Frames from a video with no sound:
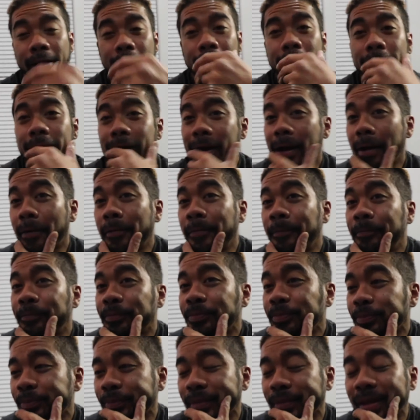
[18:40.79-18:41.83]
Anyhow,
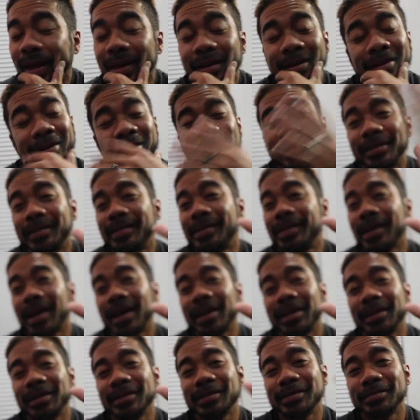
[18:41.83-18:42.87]

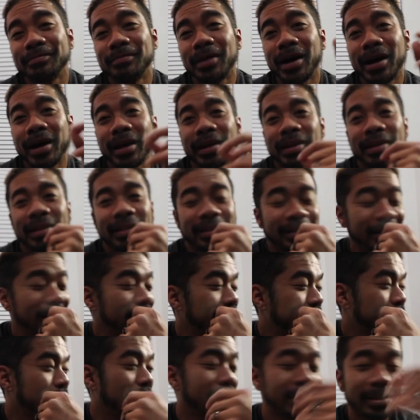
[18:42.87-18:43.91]
that is my
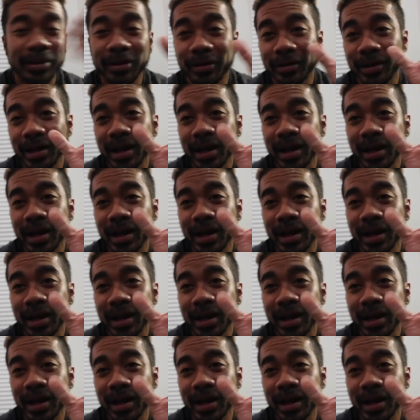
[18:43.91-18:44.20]
list right there.